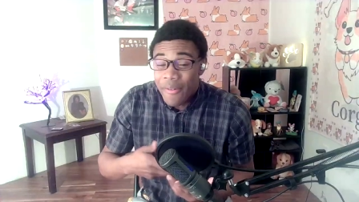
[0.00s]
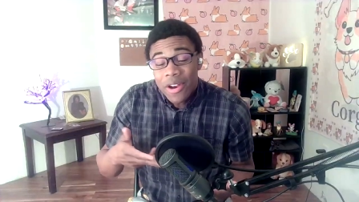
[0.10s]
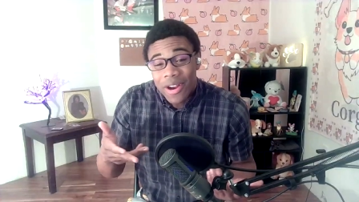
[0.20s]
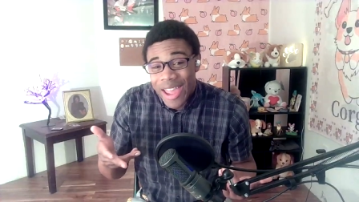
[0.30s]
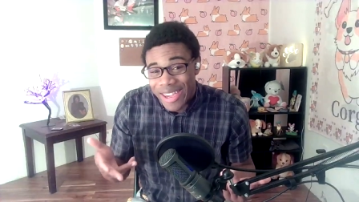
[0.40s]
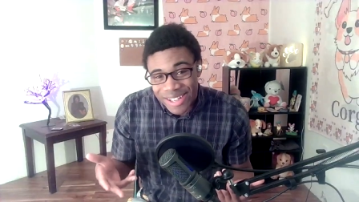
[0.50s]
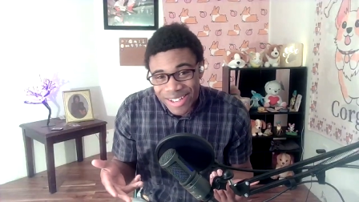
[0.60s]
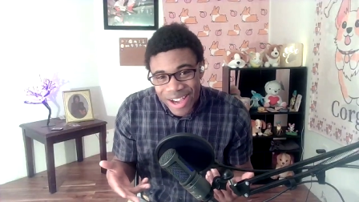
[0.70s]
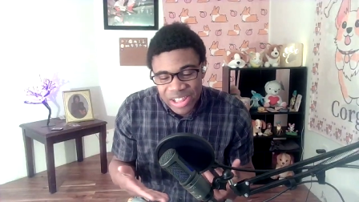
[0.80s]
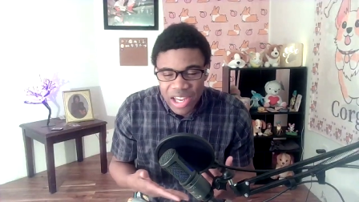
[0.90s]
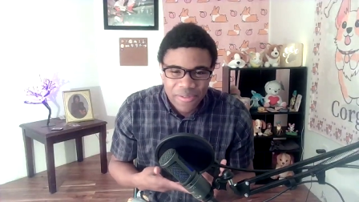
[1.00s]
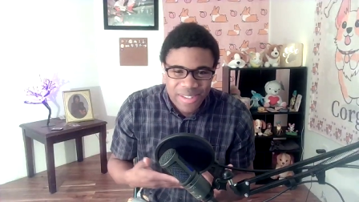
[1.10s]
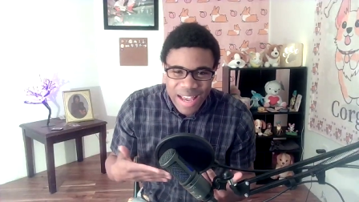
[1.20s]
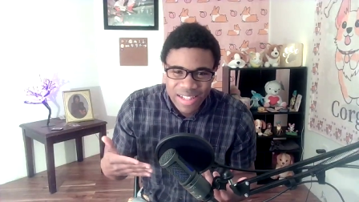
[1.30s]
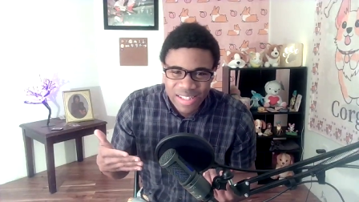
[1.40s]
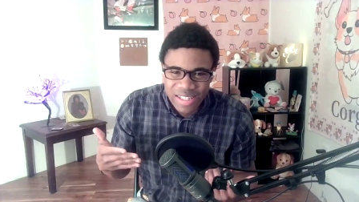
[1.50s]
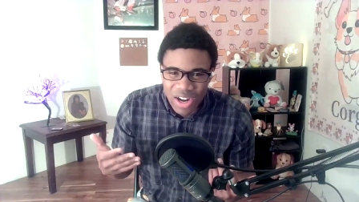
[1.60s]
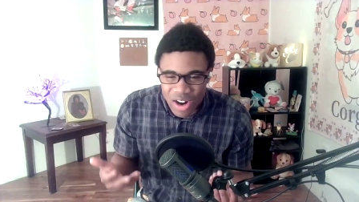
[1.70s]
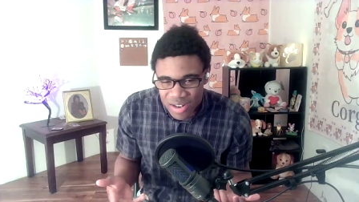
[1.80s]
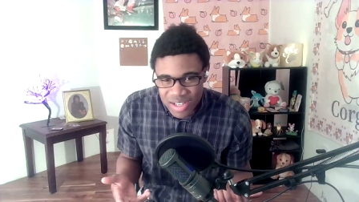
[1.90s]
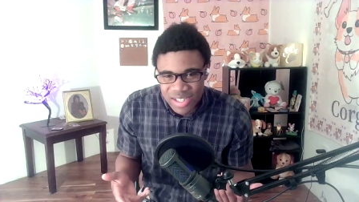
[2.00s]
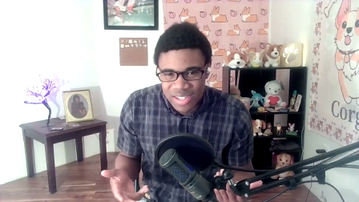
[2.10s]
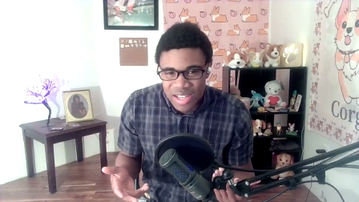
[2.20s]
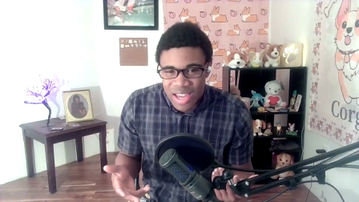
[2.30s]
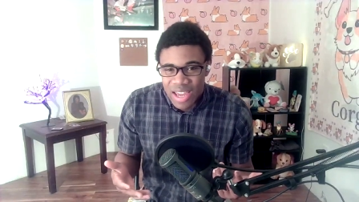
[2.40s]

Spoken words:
it or hate it, a lot of talented artists